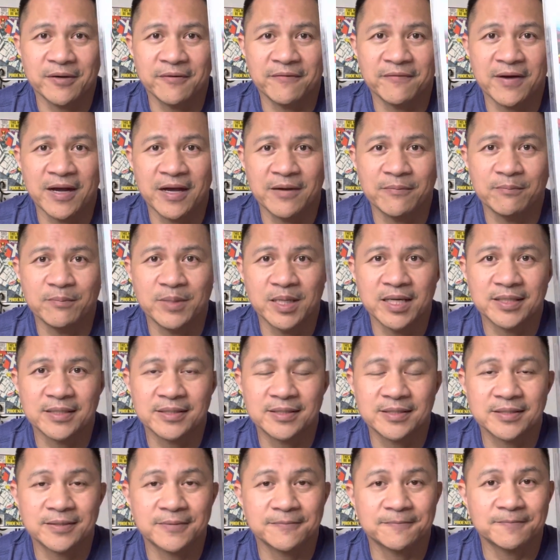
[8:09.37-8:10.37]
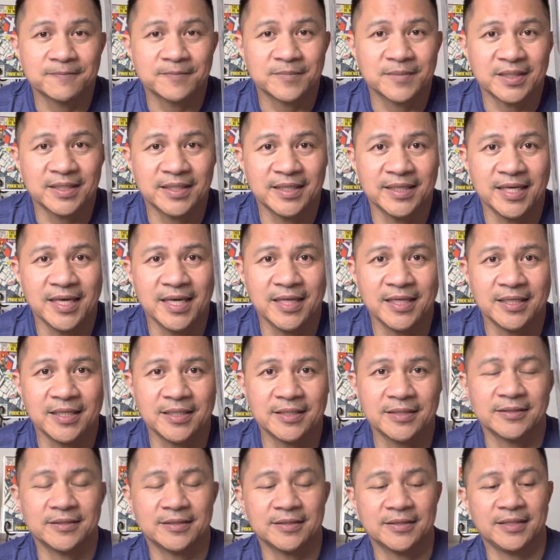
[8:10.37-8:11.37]
$5. Get
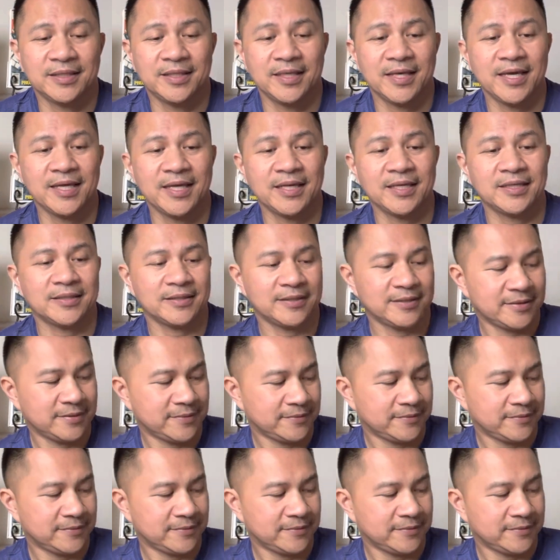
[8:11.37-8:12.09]
it.